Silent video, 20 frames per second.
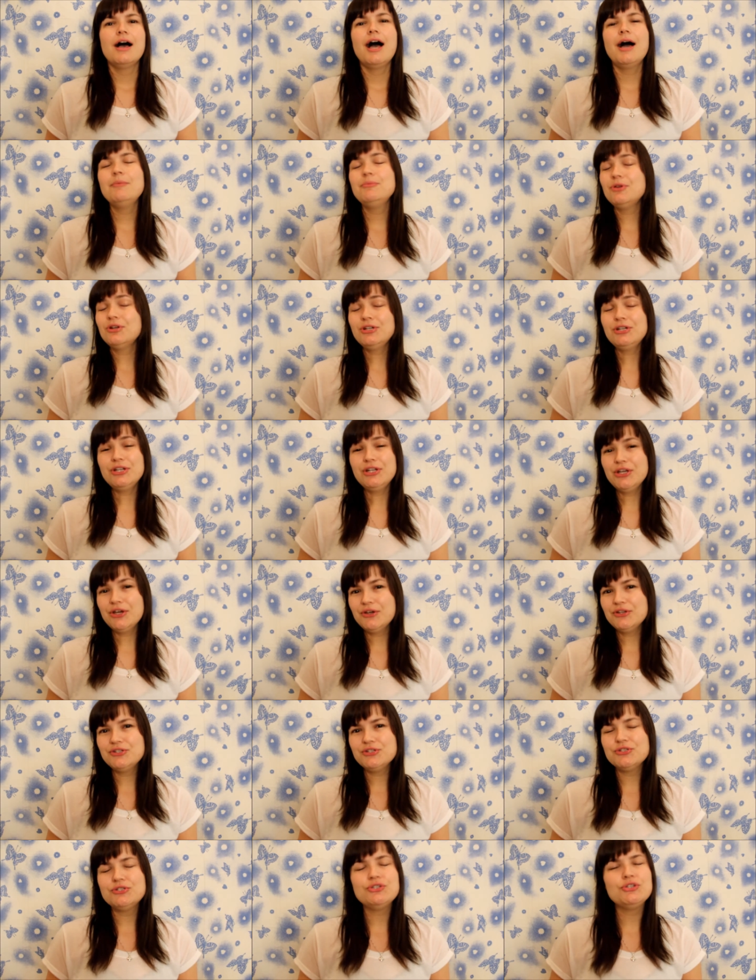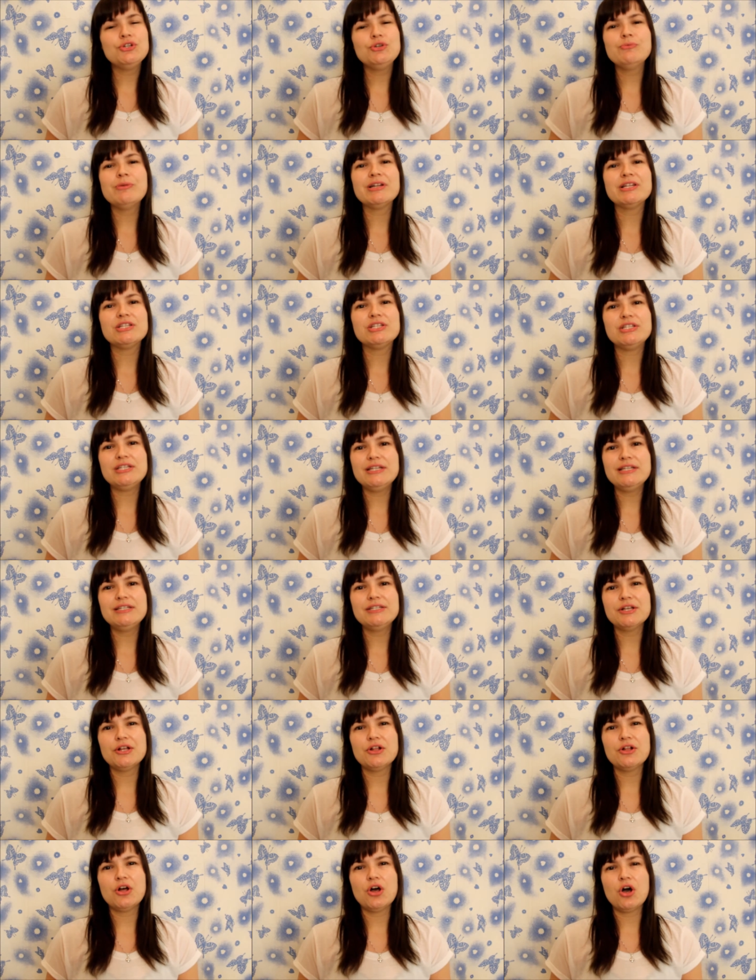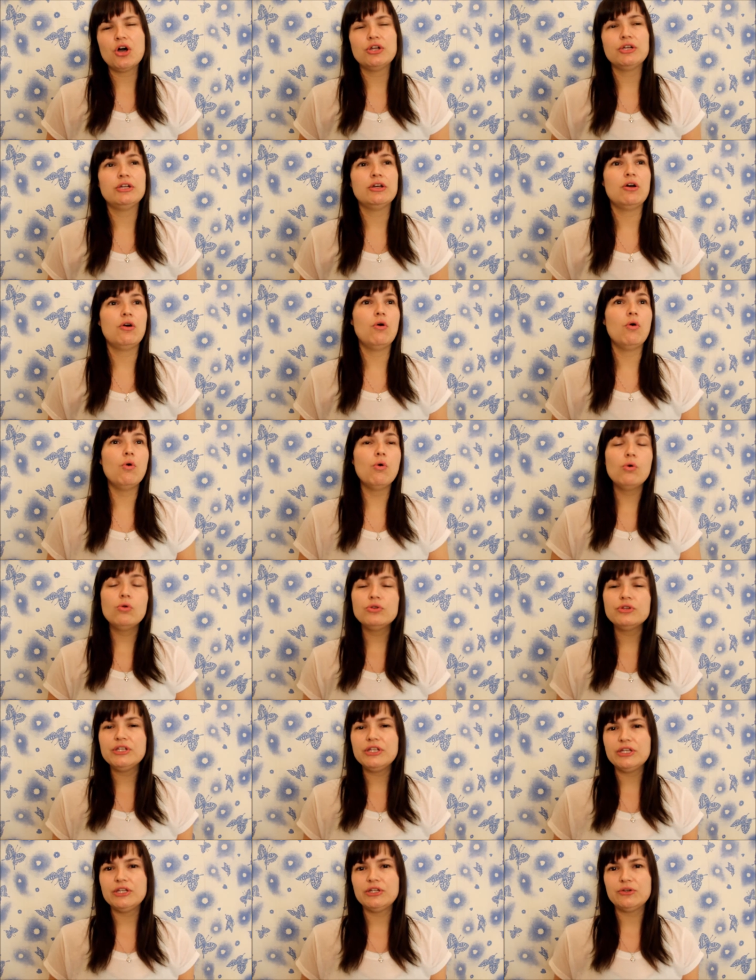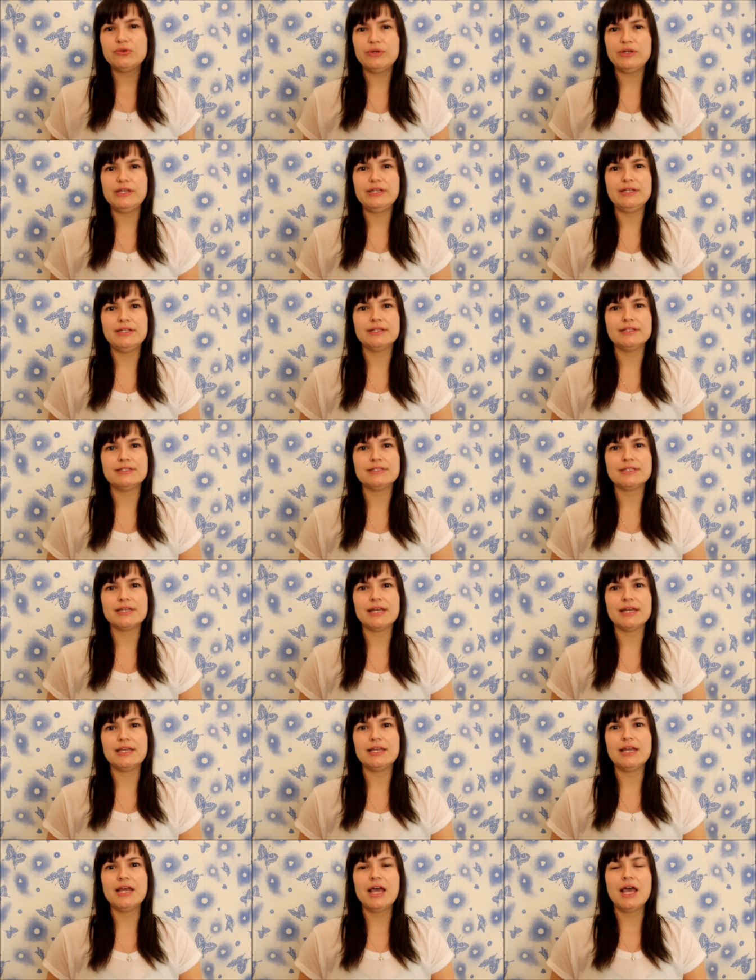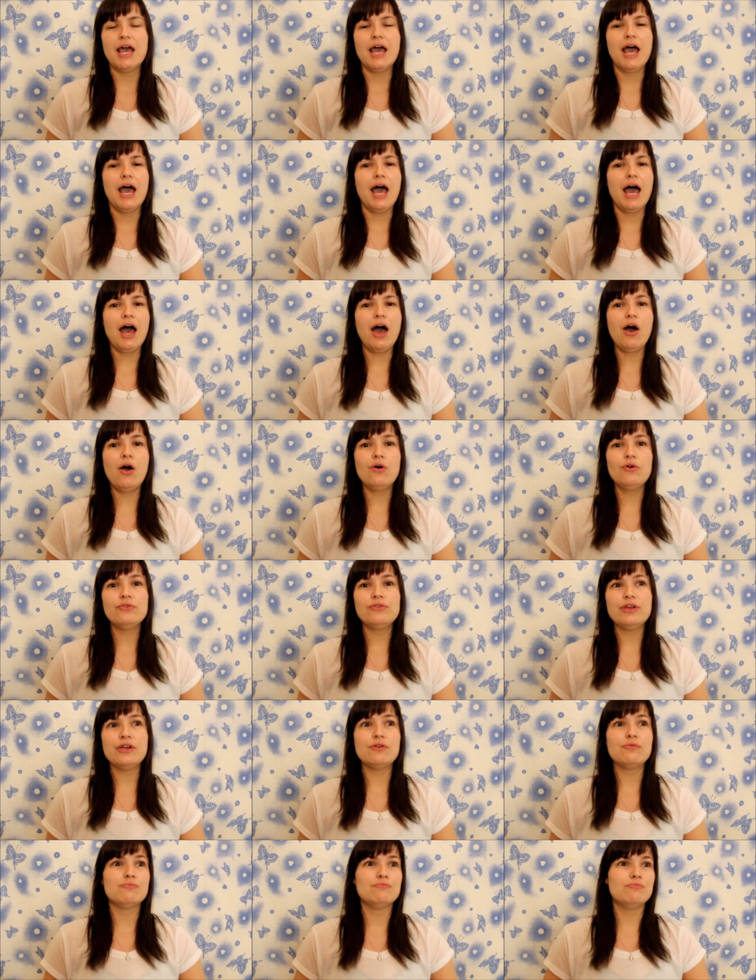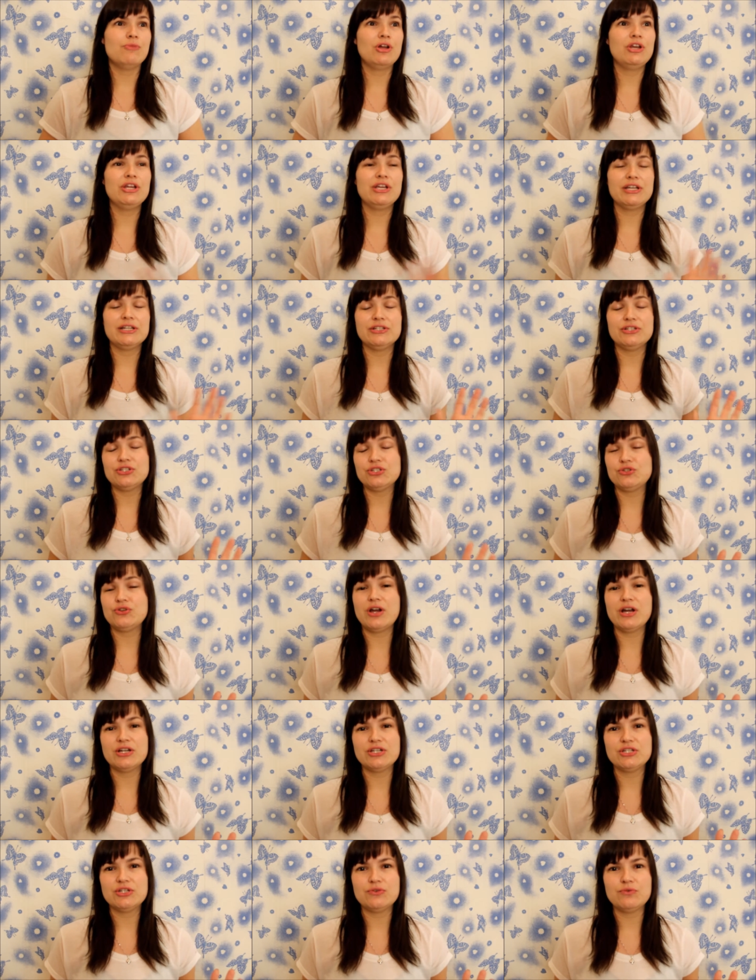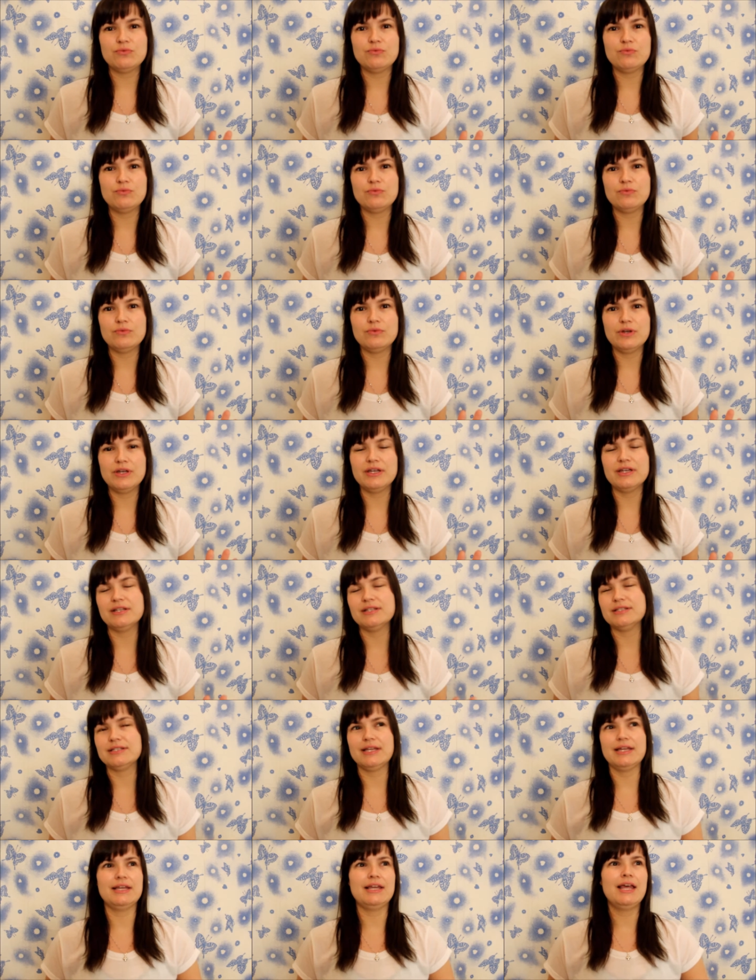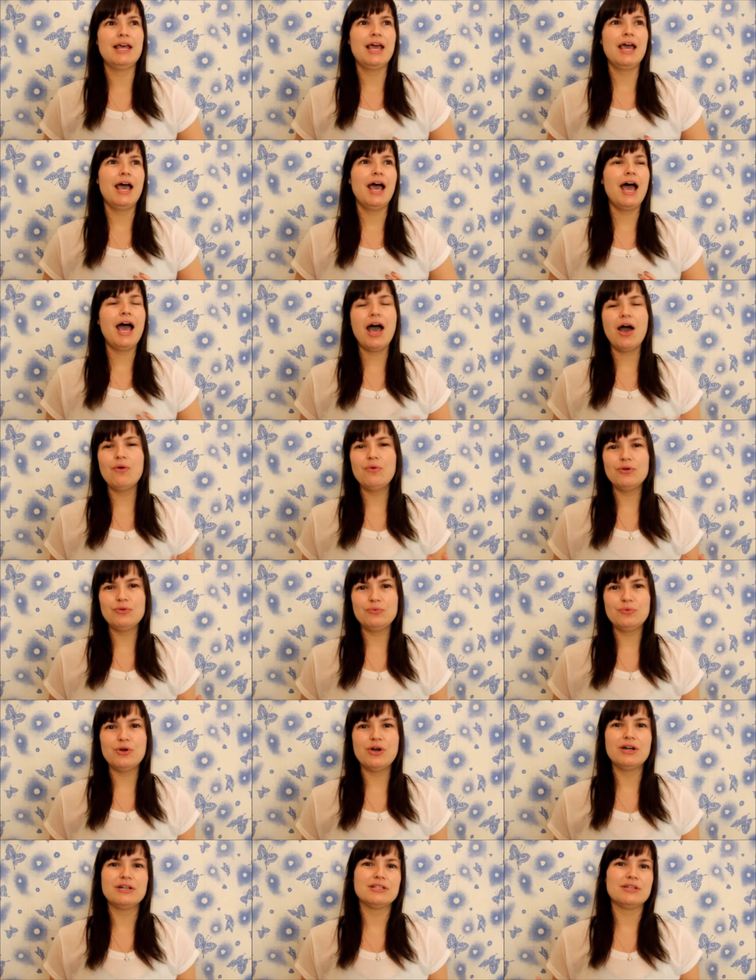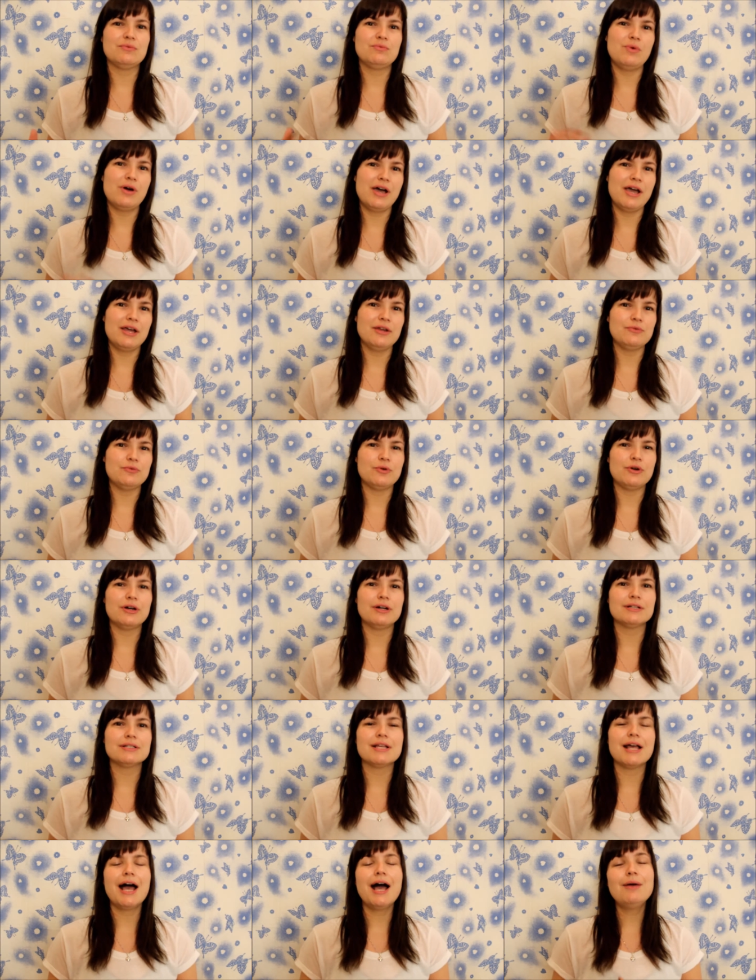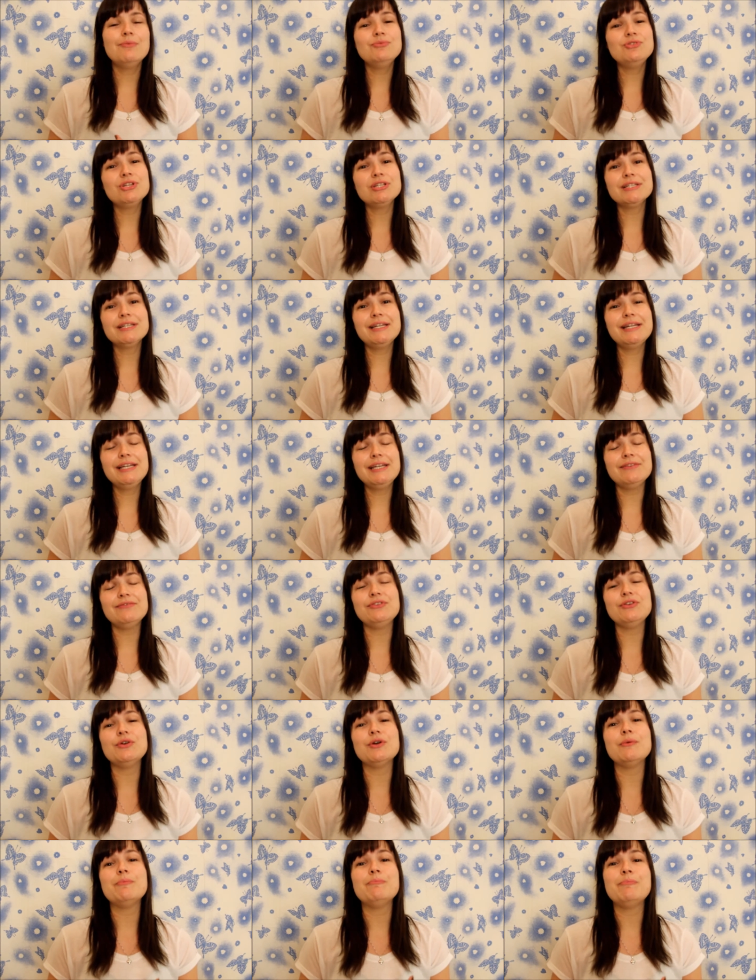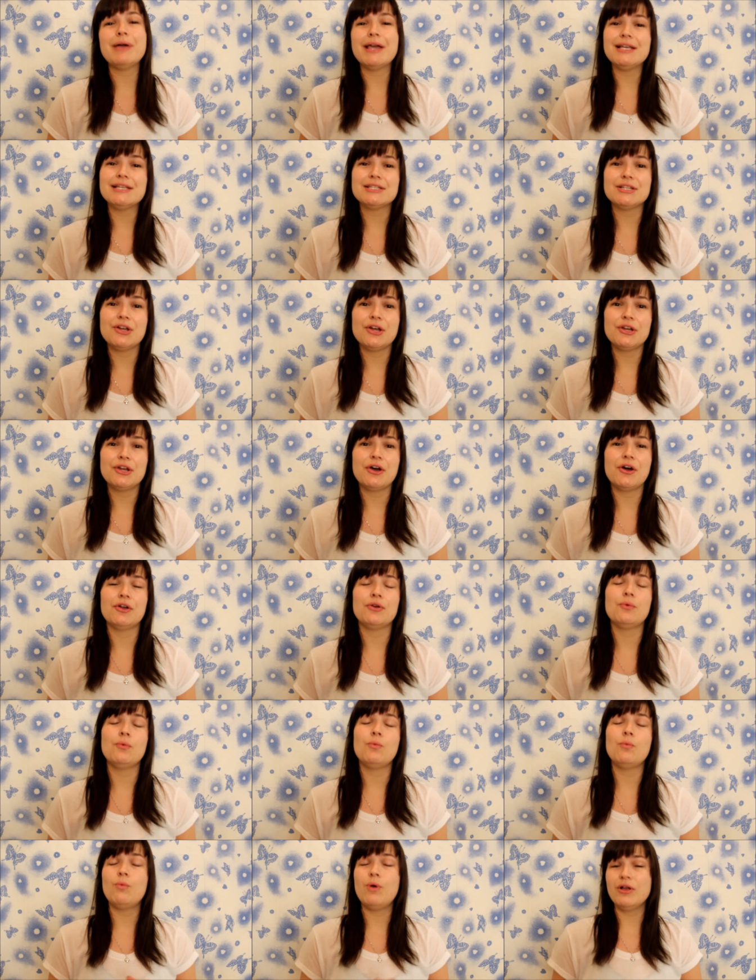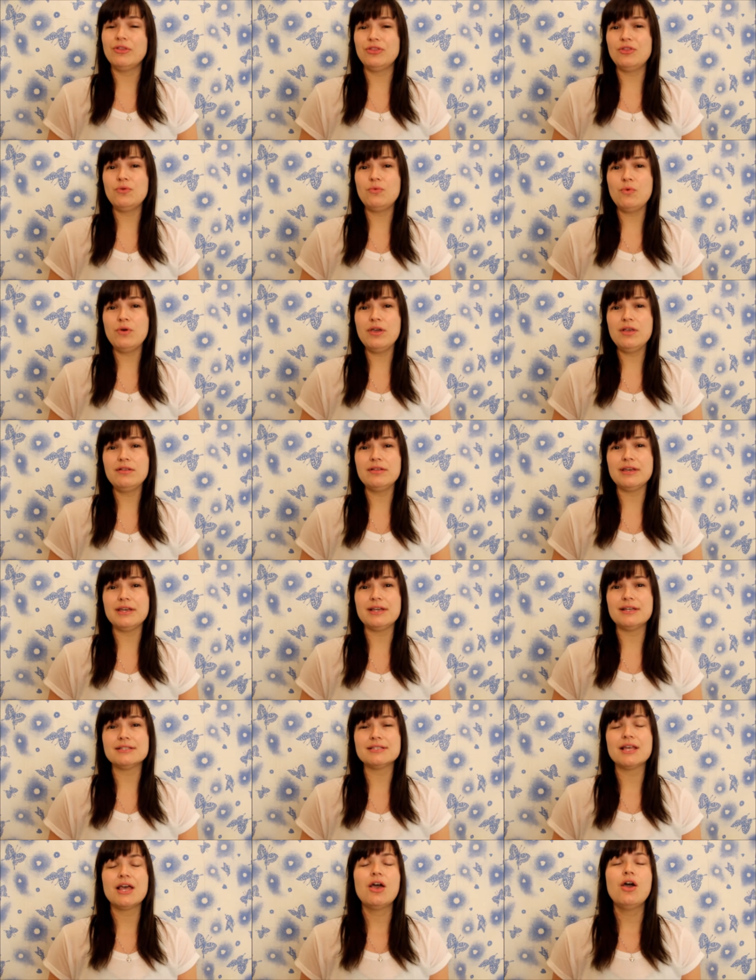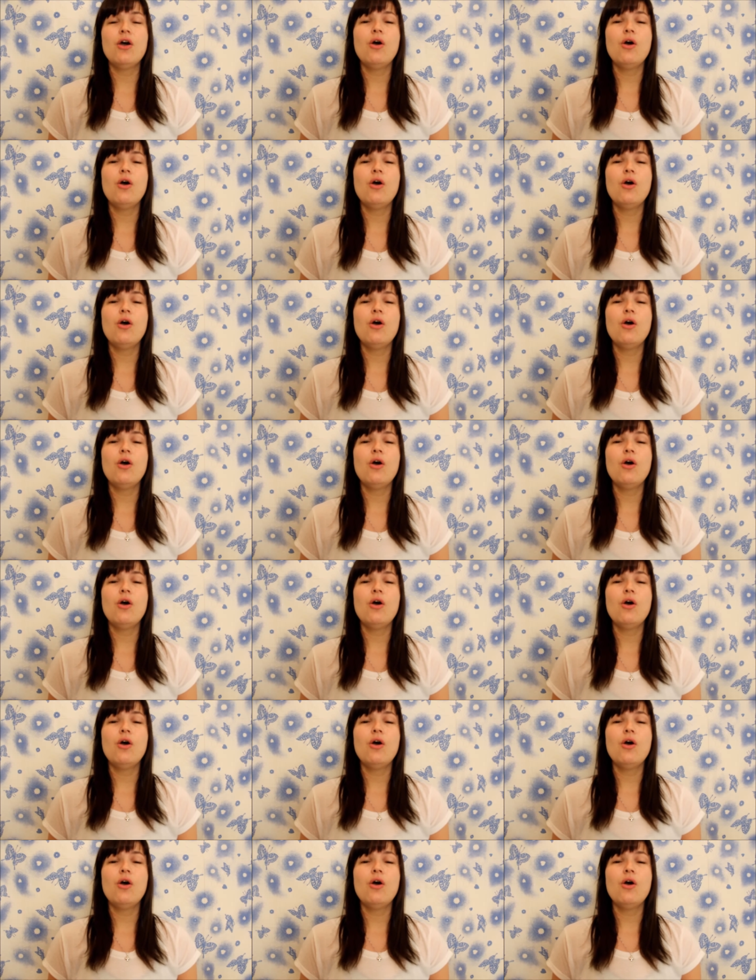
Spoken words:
I'm not going to go into too much detail on all the ingredients and how their molecular structure is and how it works and why it works. I'm just going to give you a baseline on what the oil is,